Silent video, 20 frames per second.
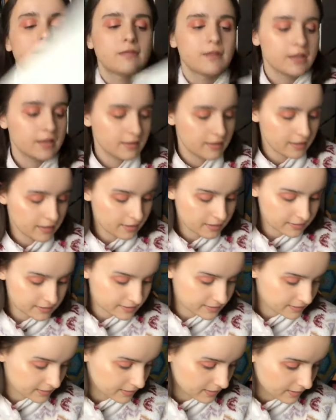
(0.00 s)
like
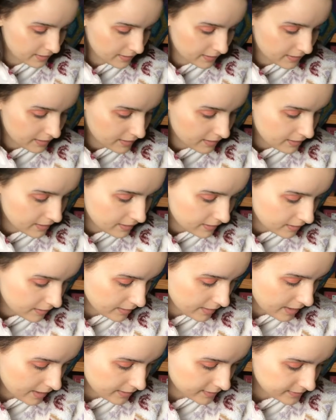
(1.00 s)
this, it
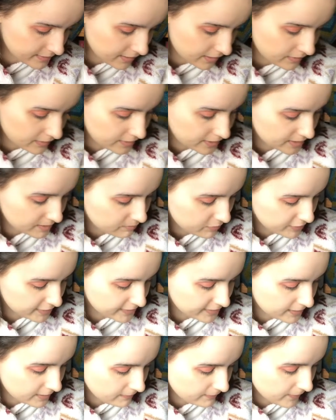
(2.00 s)
has like the
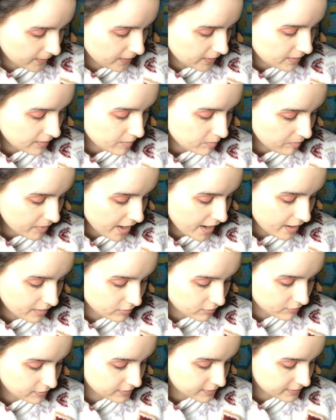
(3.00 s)
specific
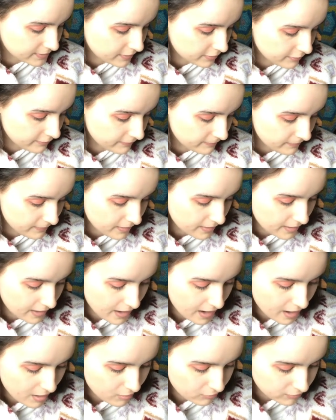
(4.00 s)
patterns of
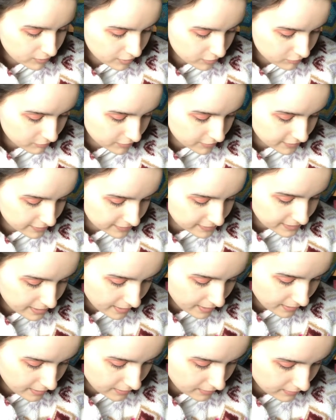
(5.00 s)
how you would
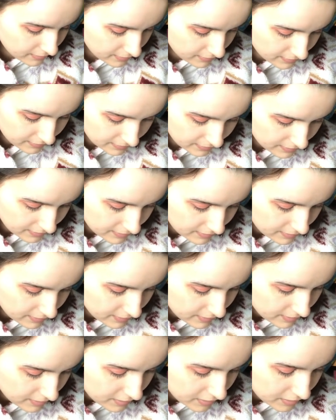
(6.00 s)
design
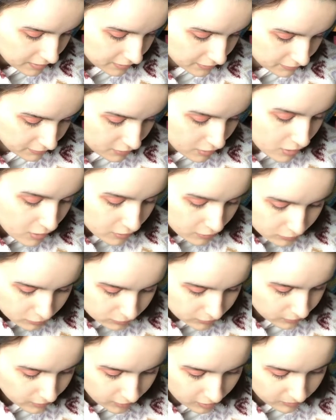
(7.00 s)
your
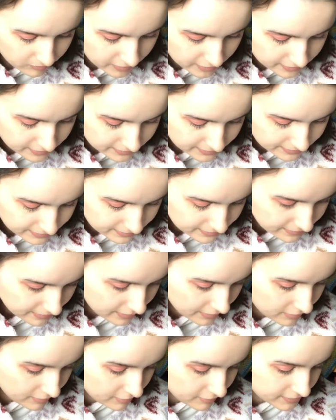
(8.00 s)
own garments.
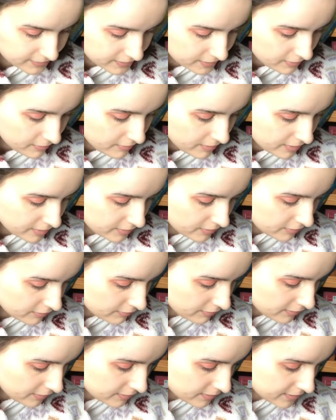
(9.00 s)
And also another
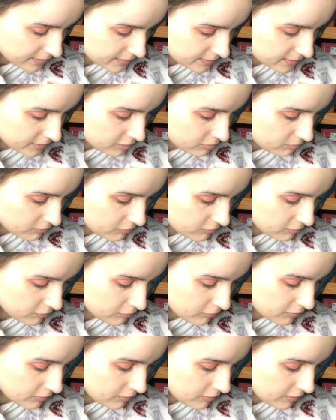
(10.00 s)
thing that's super
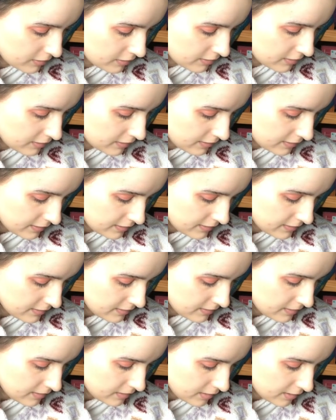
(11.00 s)
cool
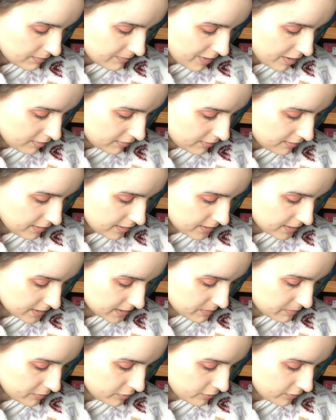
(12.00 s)
about this
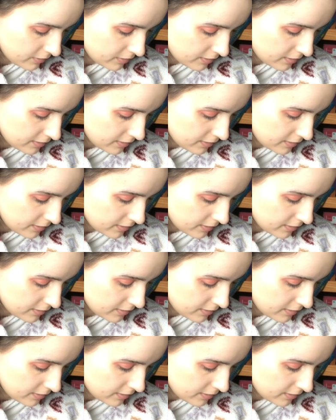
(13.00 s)
book,